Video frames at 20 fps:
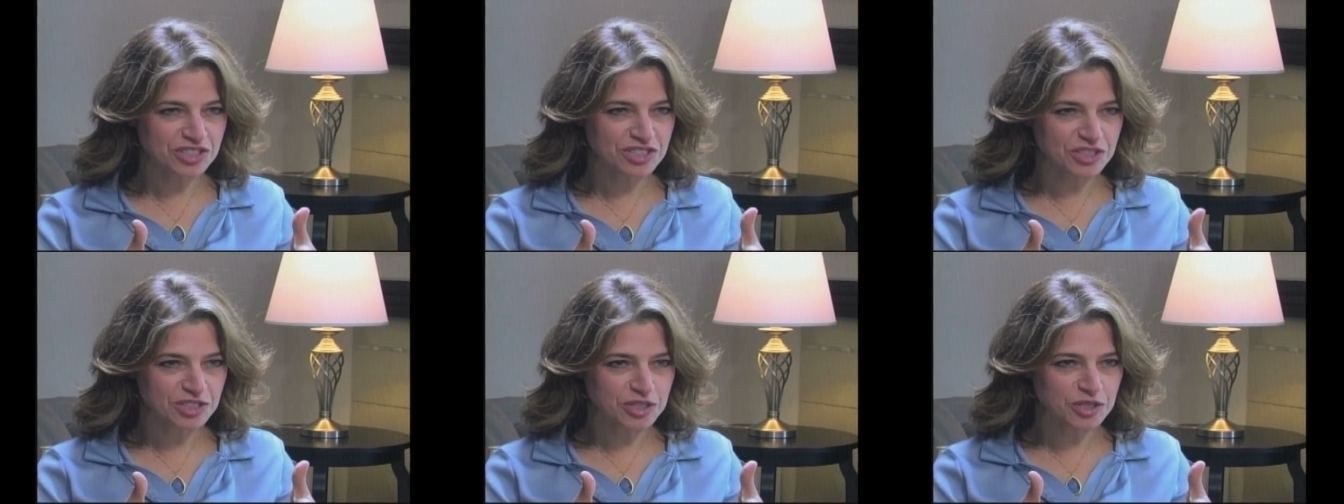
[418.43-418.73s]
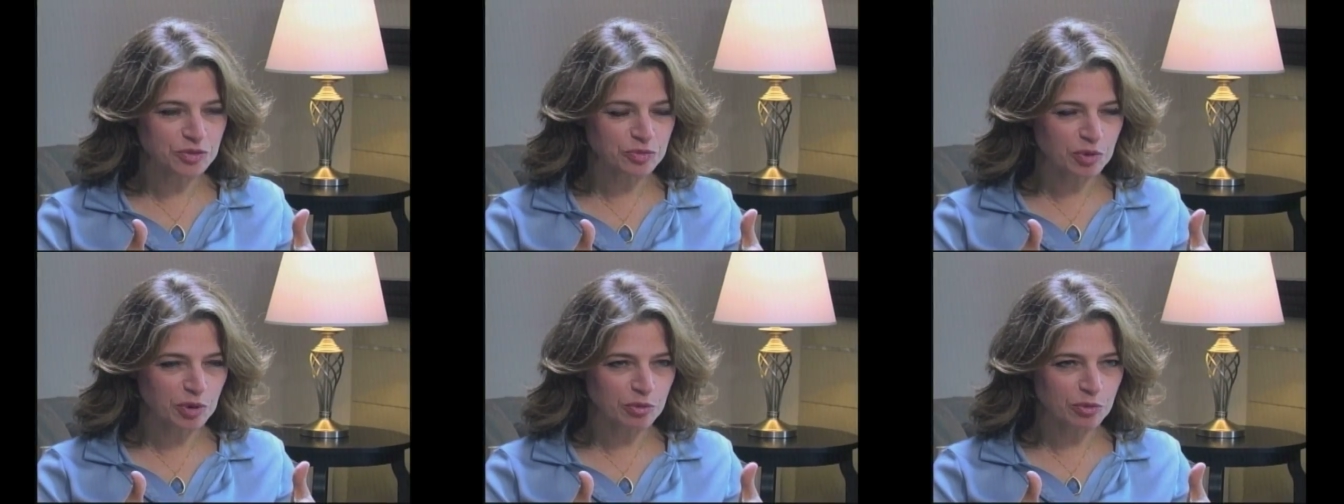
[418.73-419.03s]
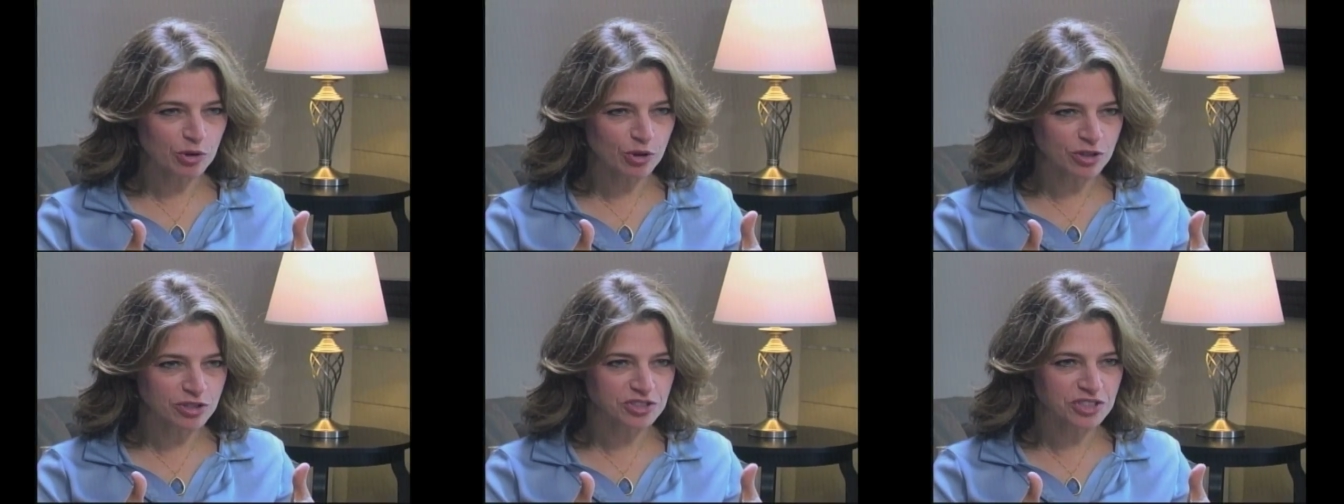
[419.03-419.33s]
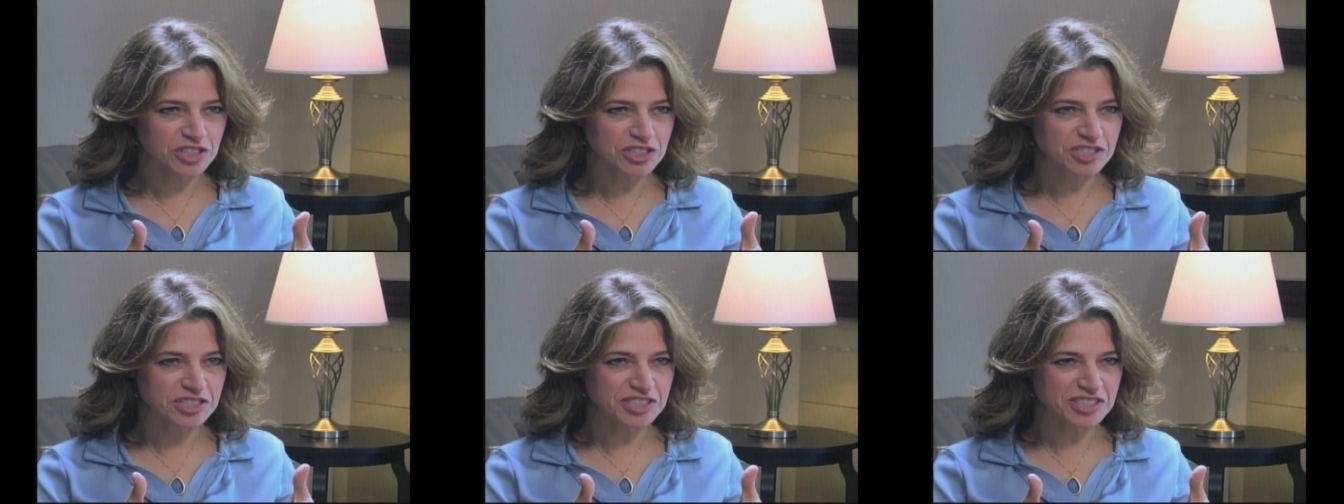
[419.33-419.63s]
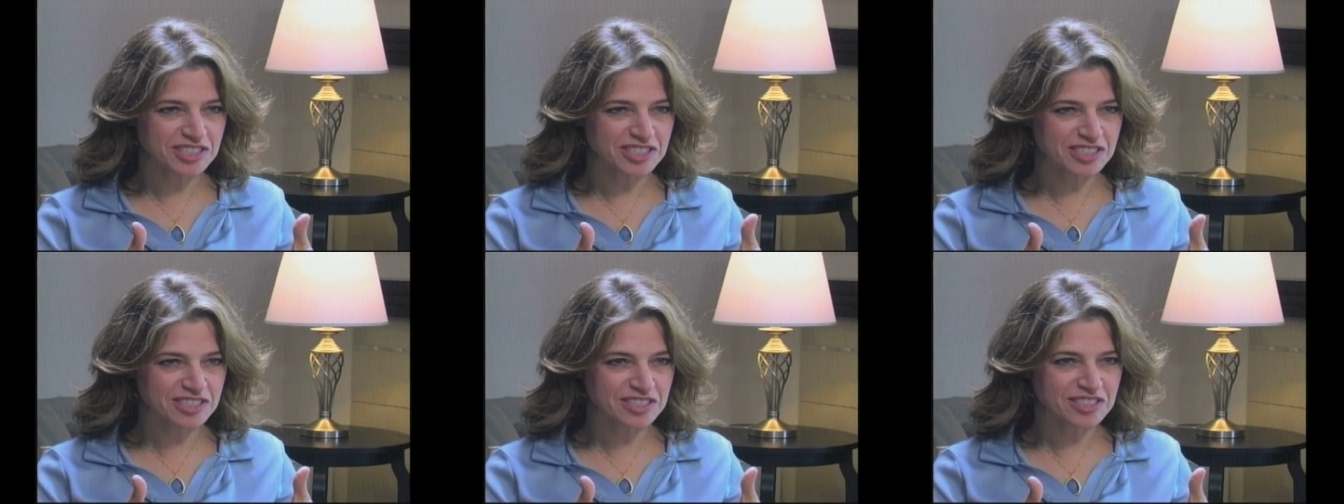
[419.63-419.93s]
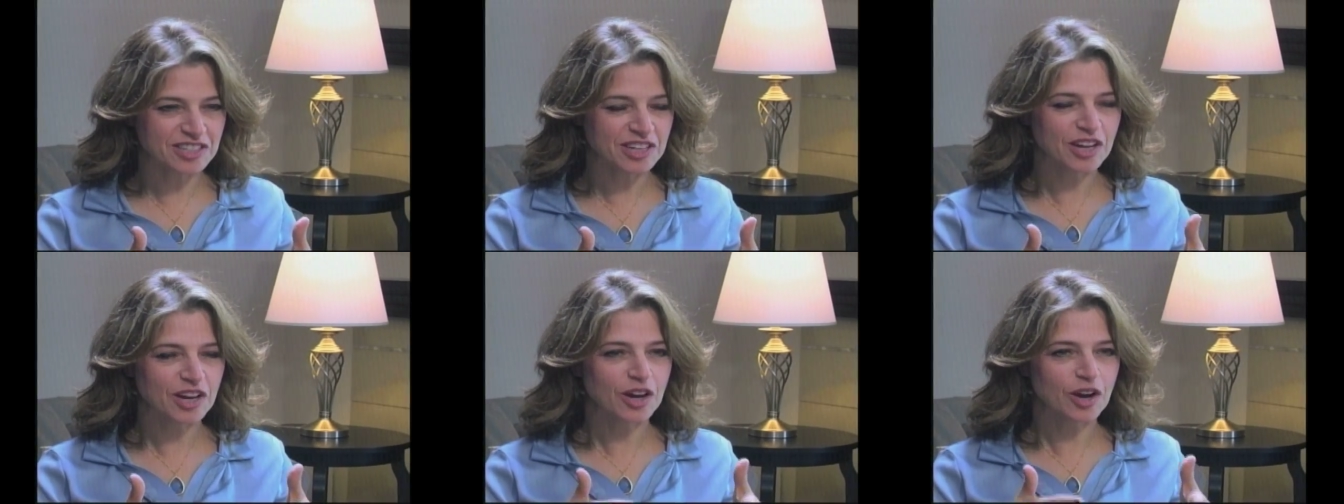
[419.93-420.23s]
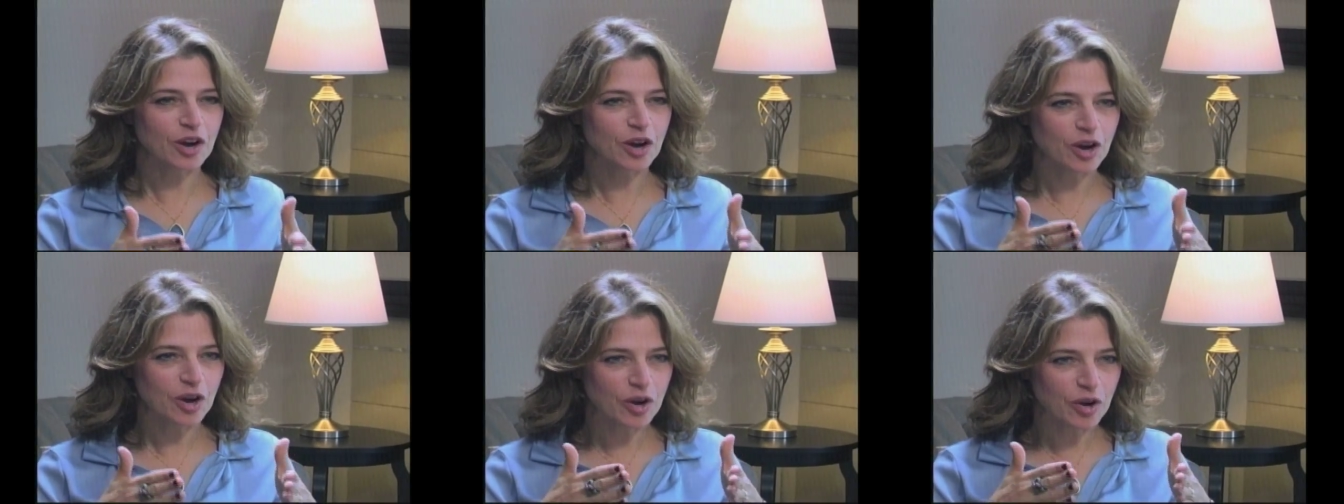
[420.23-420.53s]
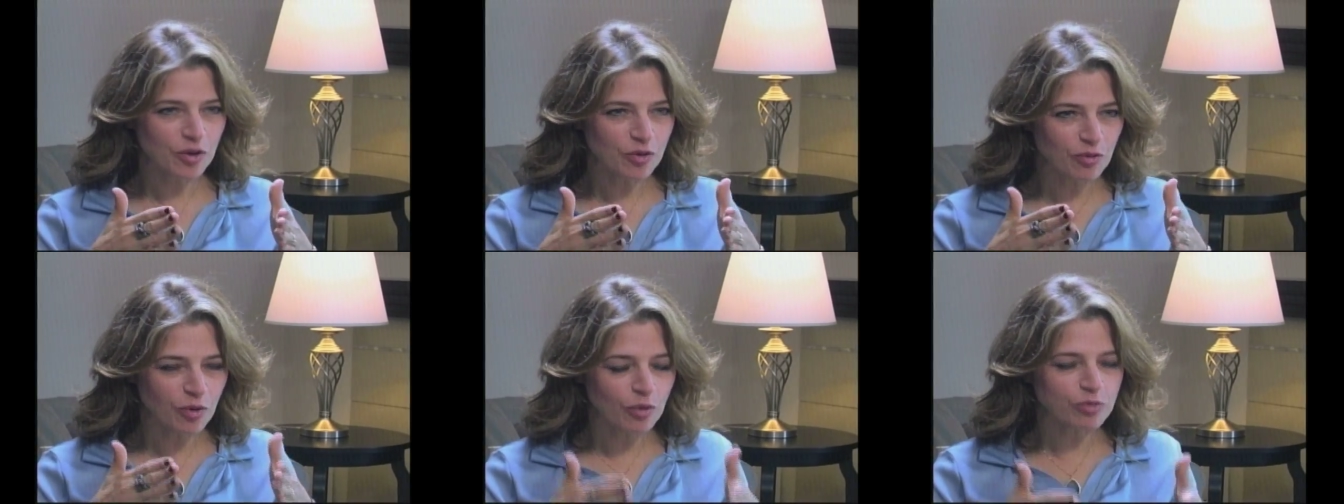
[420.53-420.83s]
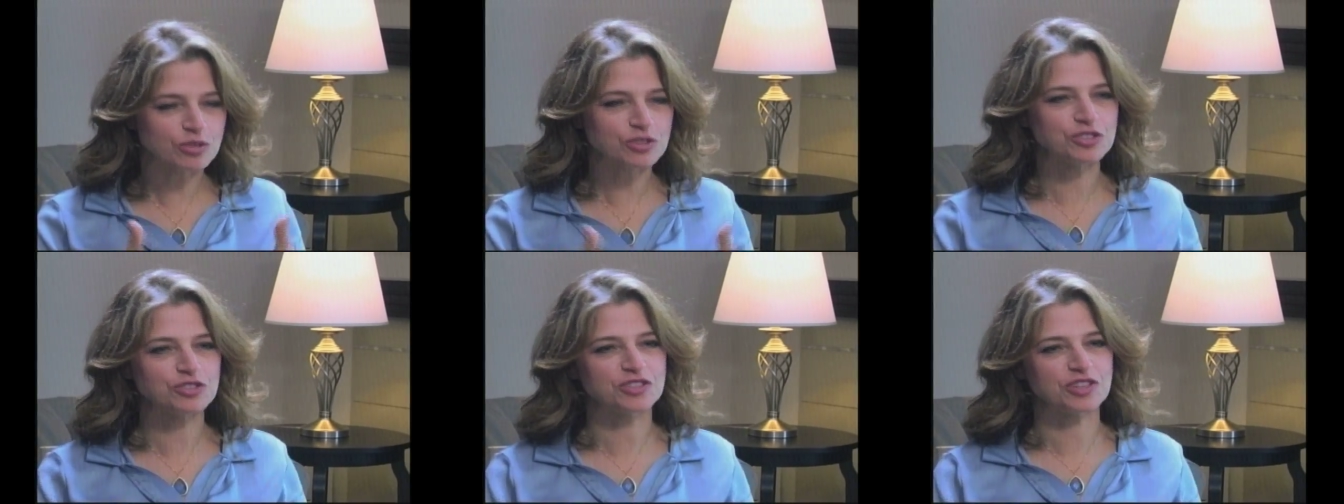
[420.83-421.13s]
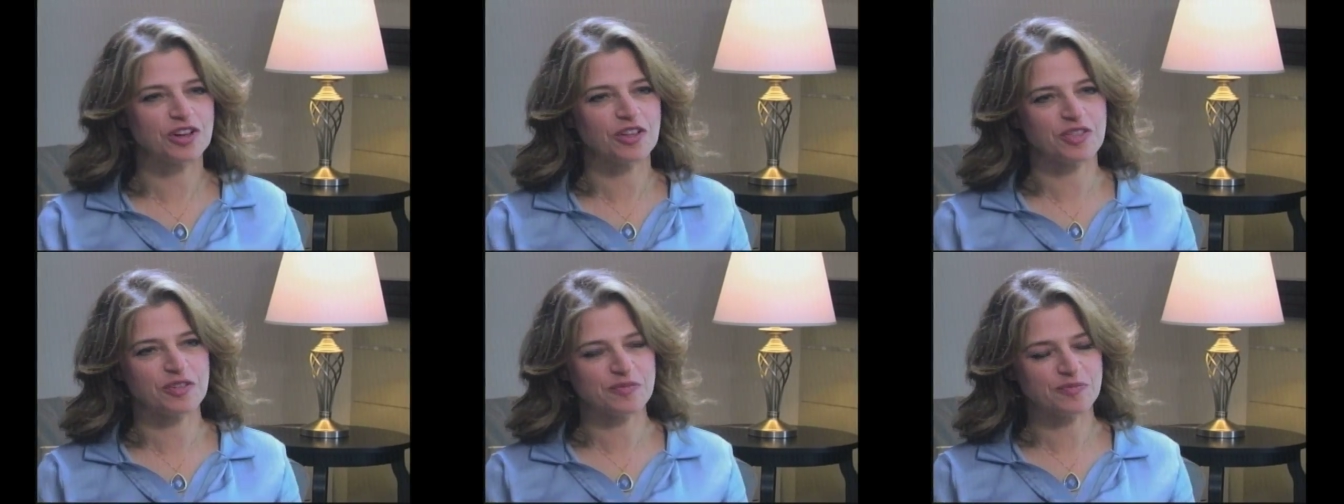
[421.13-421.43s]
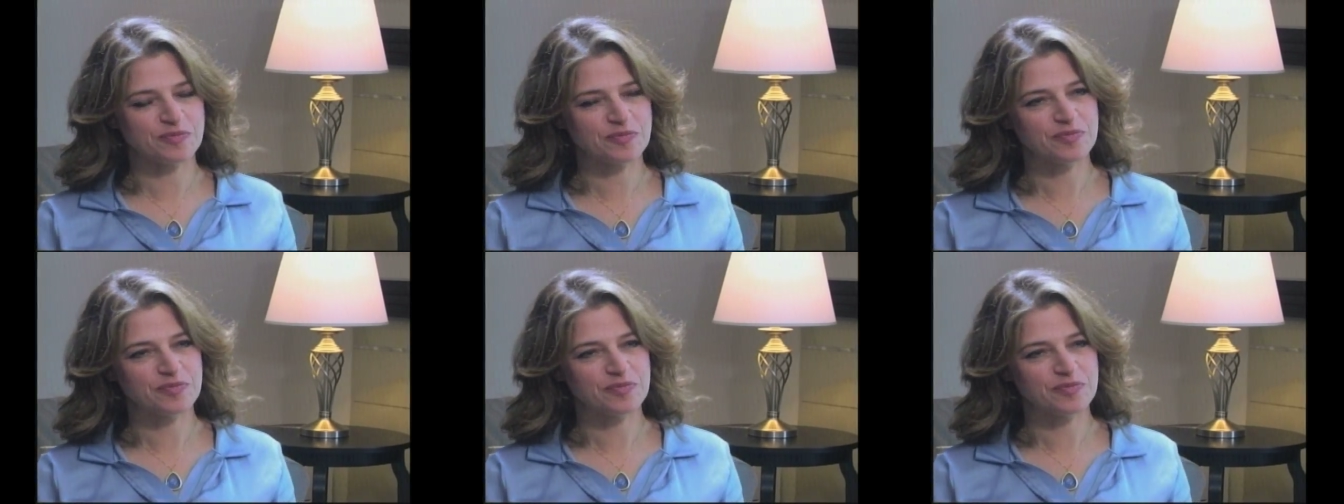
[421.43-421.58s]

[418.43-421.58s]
to the Supreme Court justices, what would you tell them?